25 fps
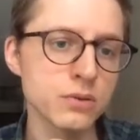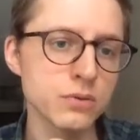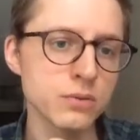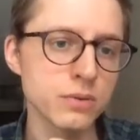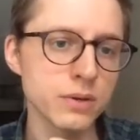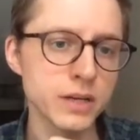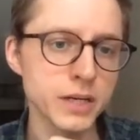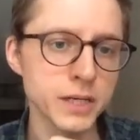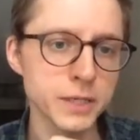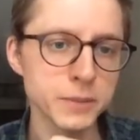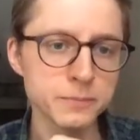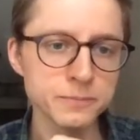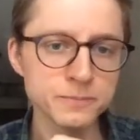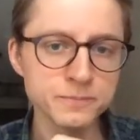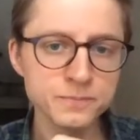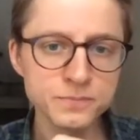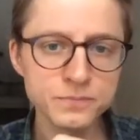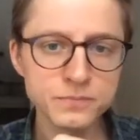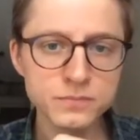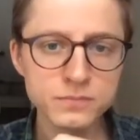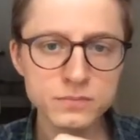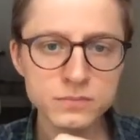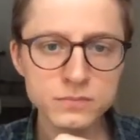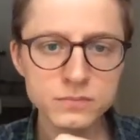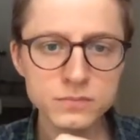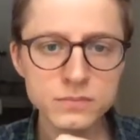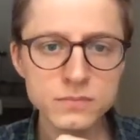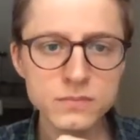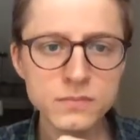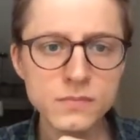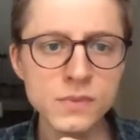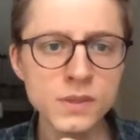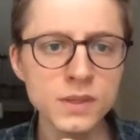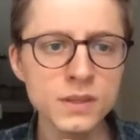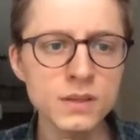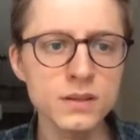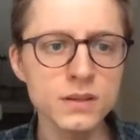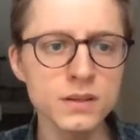query
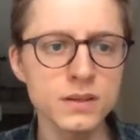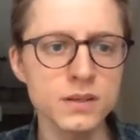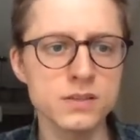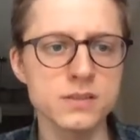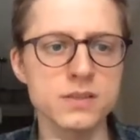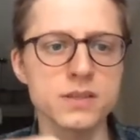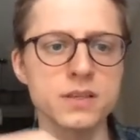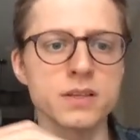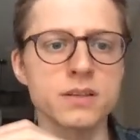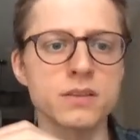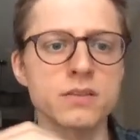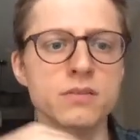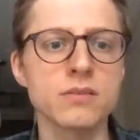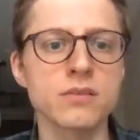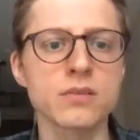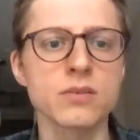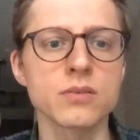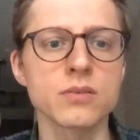that